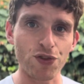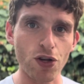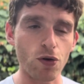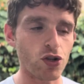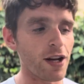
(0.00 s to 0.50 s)

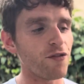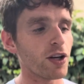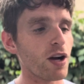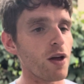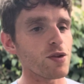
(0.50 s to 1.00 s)
So trying to
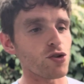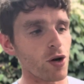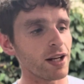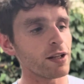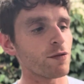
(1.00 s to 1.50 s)
figure out
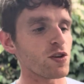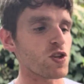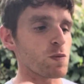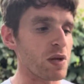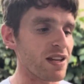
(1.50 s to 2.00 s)
adrenaline
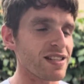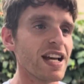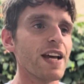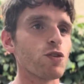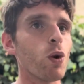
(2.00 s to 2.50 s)
versus beast,
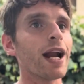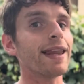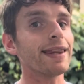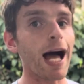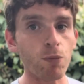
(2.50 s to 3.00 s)
if you want a
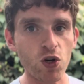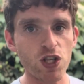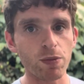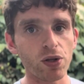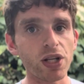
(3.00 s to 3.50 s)
lot more
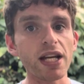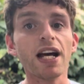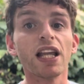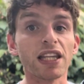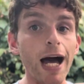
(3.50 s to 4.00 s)
stability,
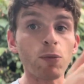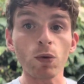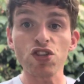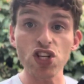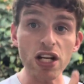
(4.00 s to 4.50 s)
a lot more
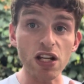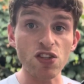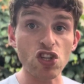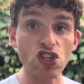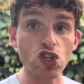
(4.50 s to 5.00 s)
rigidity,
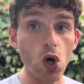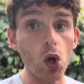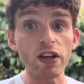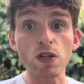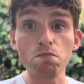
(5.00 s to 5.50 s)
because the
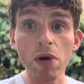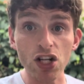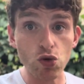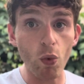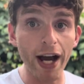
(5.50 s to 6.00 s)
sole is
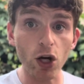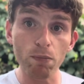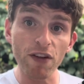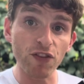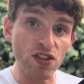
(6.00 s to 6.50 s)
much wider,
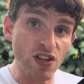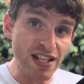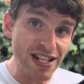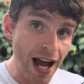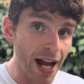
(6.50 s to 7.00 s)
midfoot
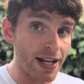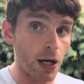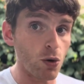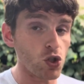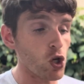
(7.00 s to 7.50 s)
does not
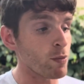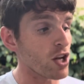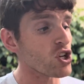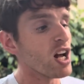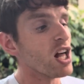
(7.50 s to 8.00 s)
narrow too much, a